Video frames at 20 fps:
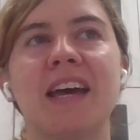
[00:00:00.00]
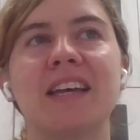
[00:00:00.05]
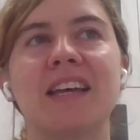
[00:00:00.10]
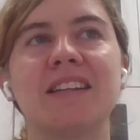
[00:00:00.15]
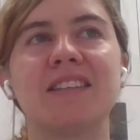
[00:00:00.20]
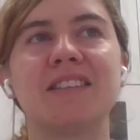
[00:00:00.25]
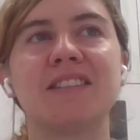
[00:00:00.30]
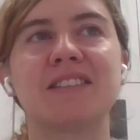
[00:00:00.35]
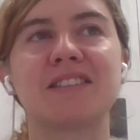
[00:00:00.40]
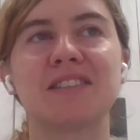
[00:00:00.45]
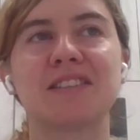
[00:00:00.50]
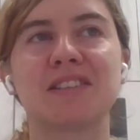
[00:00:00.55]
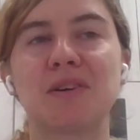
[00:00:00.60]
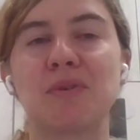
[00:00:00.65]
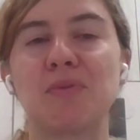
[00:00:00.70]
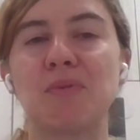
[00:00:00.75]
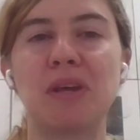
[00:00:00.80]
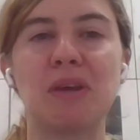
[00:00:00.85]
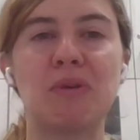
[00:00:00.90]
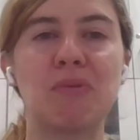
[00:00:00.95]
and
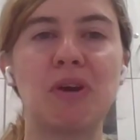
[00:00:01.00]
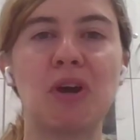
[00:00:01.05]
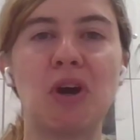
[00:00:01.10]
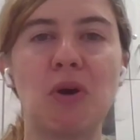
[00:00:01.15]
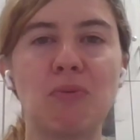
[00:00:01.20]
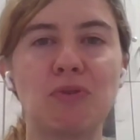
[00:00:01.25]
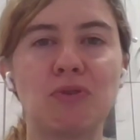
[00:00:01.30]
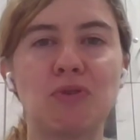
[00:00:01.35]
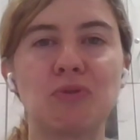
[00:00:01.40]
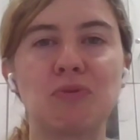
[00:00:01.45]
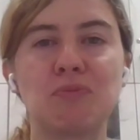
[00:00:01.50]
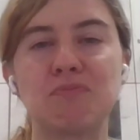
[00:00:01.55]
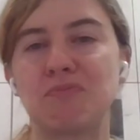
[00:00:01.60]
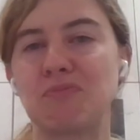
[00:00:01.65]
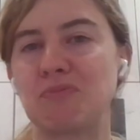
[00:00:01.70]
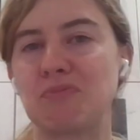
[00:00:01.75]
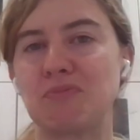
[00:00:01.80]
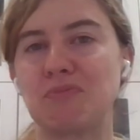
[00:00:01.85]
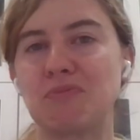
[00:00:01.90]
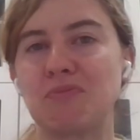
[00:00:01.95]
we hope to
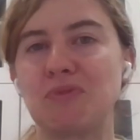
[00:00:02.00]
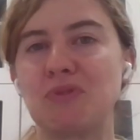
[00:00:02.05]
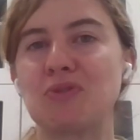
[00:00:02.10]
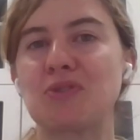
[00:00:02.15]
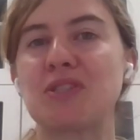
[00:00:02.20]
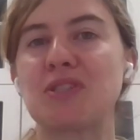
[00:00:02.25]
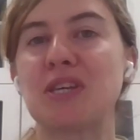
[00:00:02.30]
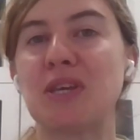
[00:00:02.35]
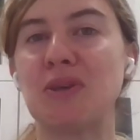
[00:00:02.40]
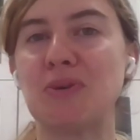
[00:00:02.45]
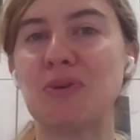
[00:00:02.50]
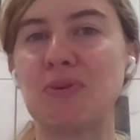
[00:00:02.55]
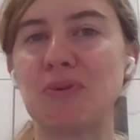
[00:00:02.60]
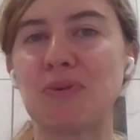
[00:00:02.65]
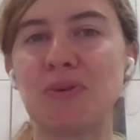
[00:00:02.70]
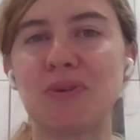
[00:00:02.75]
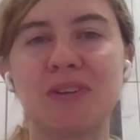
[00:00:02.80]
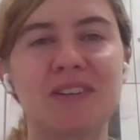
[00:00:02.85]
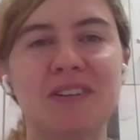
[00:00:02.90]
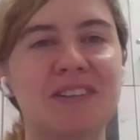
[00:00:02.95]
see
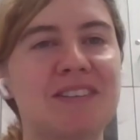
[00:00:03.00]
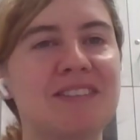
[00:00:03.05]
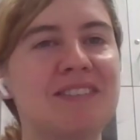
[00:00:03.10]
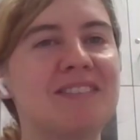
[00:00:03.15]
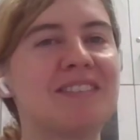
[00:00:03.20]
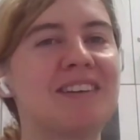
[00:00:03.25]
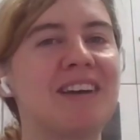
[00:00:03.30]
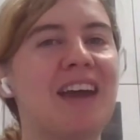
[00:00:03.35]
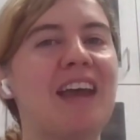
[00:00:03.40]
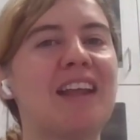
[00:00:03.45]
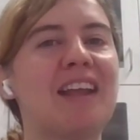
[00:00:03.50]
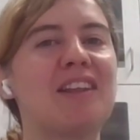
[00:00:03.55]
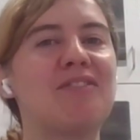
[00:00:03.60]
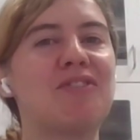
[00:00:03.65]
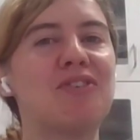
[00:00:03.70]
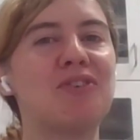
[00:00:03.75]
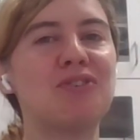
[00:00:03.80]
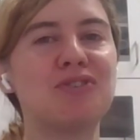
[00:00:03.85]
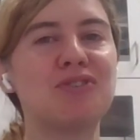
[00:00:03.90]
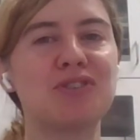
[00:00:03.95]
you in the
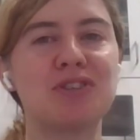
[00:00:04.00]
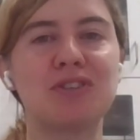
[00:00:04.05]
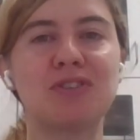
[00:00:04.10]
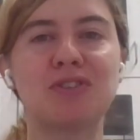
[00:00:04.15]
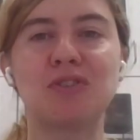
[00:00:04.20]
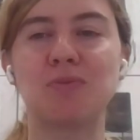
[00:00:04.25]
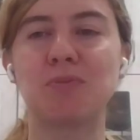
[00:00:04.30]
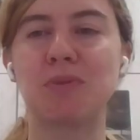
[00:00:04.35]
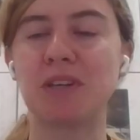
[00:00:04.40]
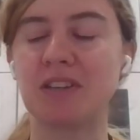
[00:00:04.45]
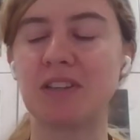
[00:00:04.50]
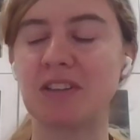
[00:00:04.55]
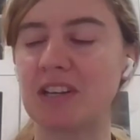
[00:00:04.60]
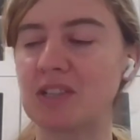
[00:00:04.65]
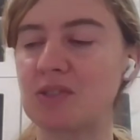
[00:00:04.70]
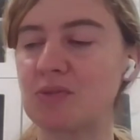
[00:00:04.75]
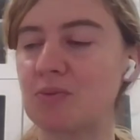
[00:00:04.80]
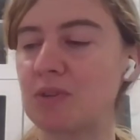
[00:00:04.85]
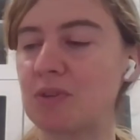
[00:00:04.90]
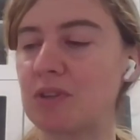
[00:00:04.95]
future, to be in
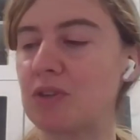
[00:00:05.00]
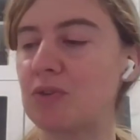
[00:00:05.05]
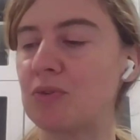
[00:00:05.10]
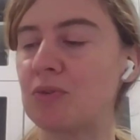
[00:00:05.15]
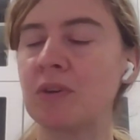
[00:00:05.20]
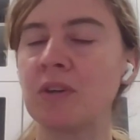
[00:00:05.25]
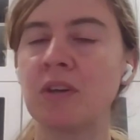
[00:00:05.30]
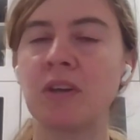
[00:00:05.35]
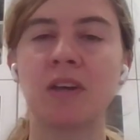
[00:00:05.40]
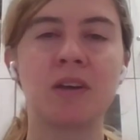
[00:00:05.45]
touch with you.